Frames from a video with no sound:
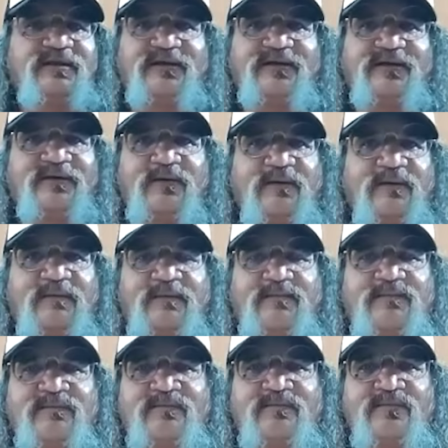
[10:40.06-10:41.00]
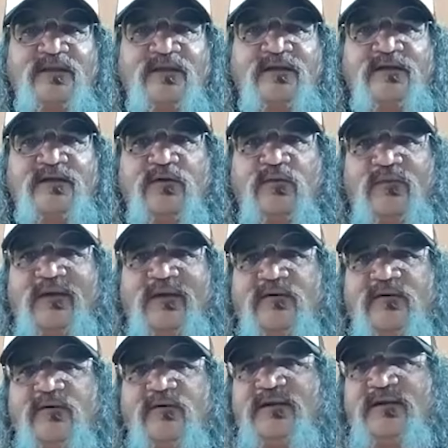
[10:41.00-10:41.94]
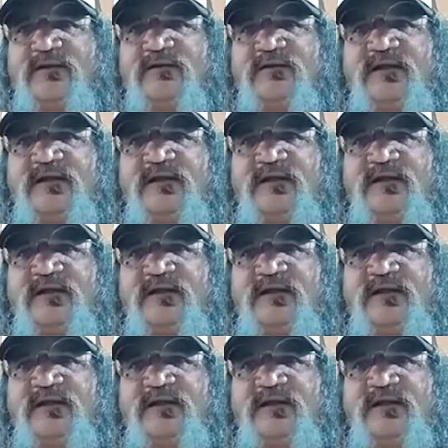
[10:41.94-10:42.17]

thing, you know. I mean, you know, when